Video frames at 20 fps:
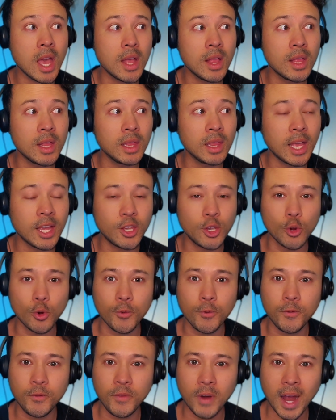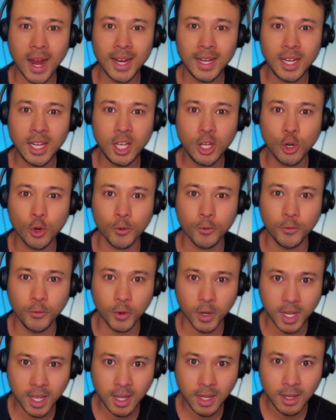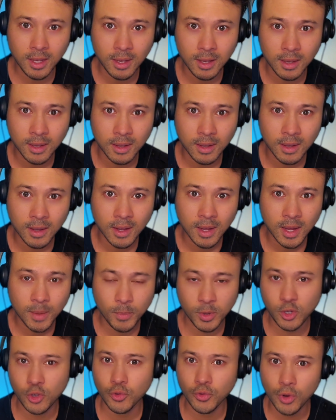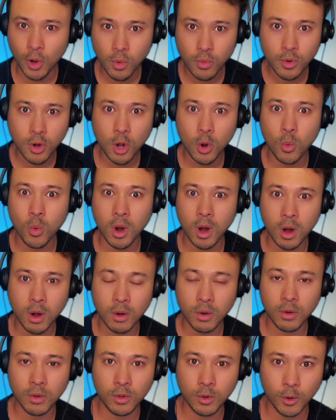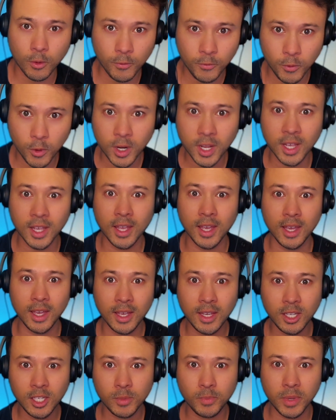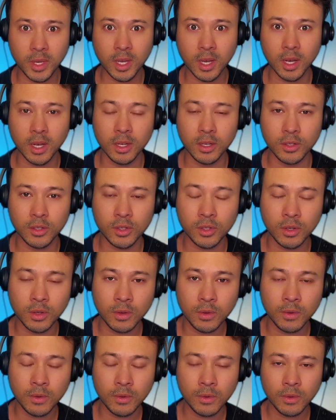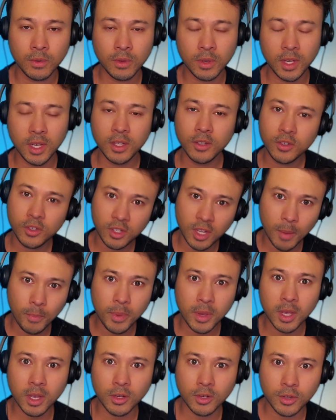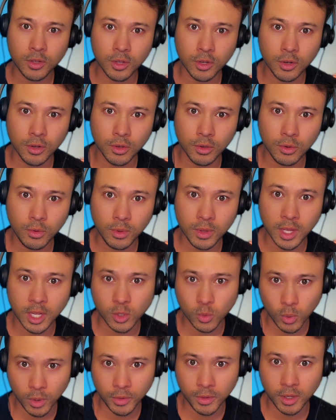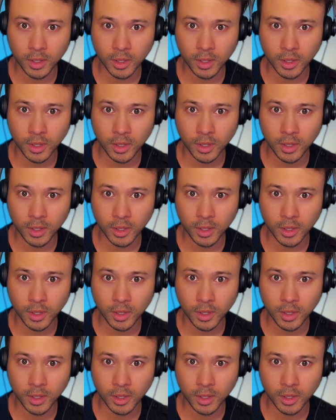like you're finding your footing, but you don't know where your footing is because in stepping into the new, and that's one thing